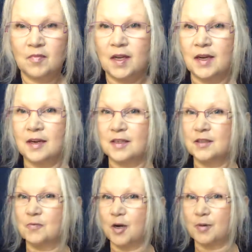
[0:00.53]
Hey guys,
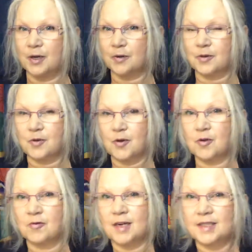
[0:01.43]
Robin here with
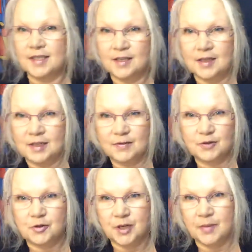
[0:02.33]
Oracle Rising. Thanks for
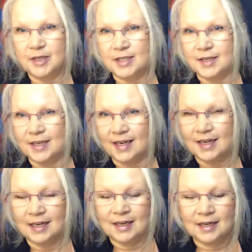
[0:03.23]
joining me today.
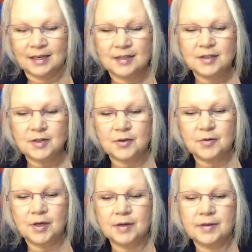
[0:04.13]
So
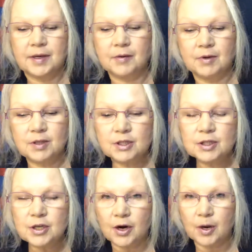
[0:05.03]
I wanted to
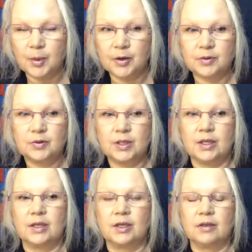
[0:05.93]
talk about
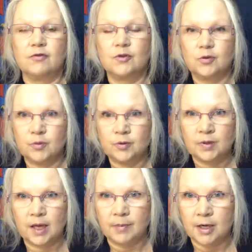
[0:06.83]
the full moon
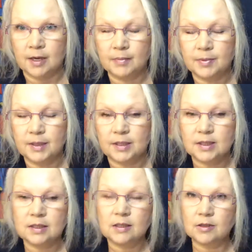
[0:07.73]
coming up, and this
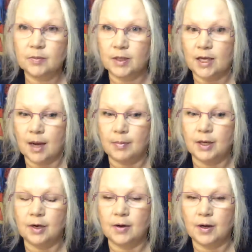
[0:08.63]
is going to be
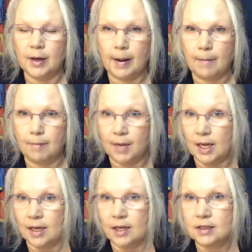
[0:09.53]
happening on
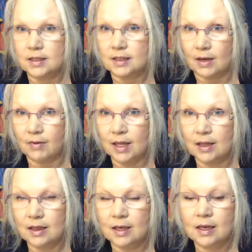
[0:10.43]
May seventh.